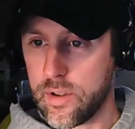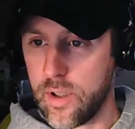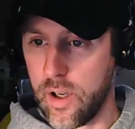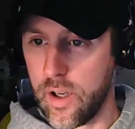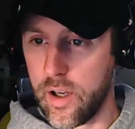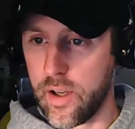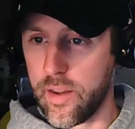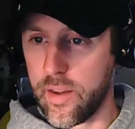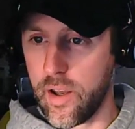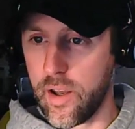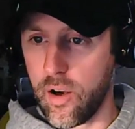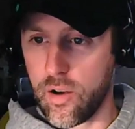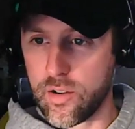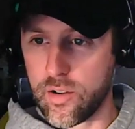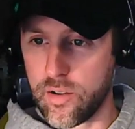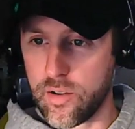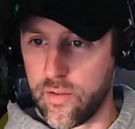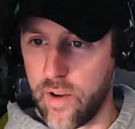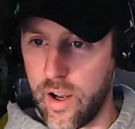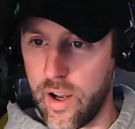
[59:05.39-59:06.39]
They all
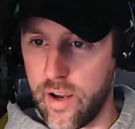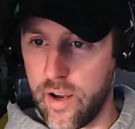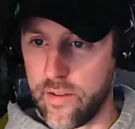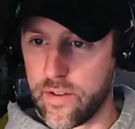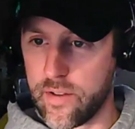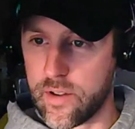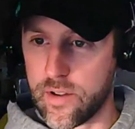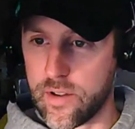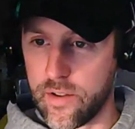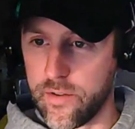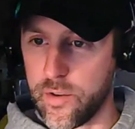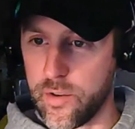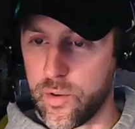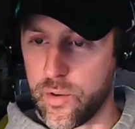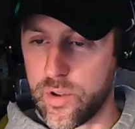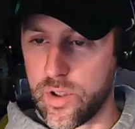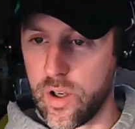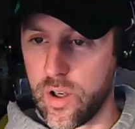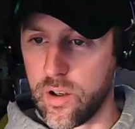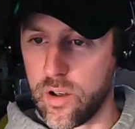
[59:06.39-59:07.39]
survived. There's a few
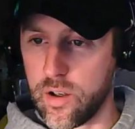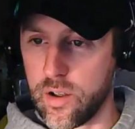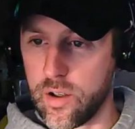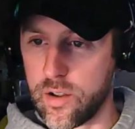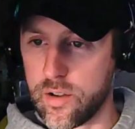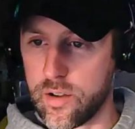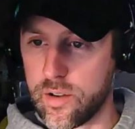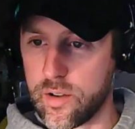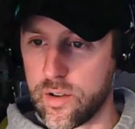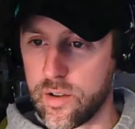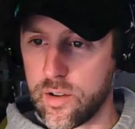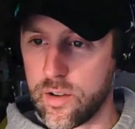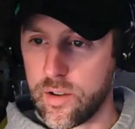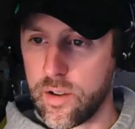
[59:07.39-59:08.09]
sulkers.